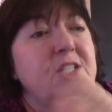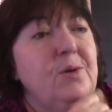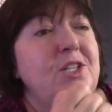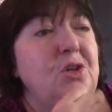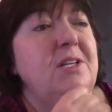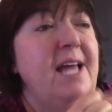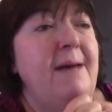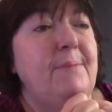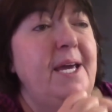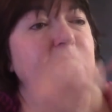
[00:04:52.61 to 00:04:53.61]
So I took
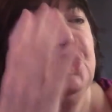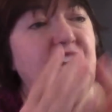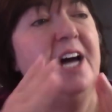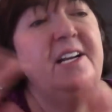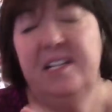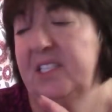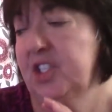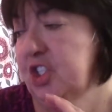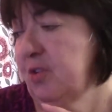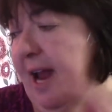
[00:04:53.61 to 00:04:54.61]
that page, cut it into
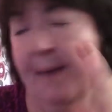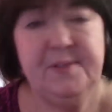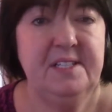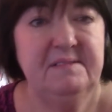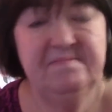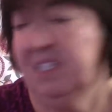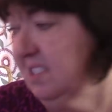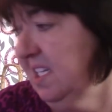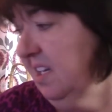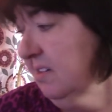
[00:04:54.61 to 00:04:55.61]
scraps, and
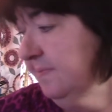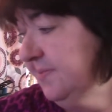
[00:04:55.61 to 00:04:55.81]
it's here.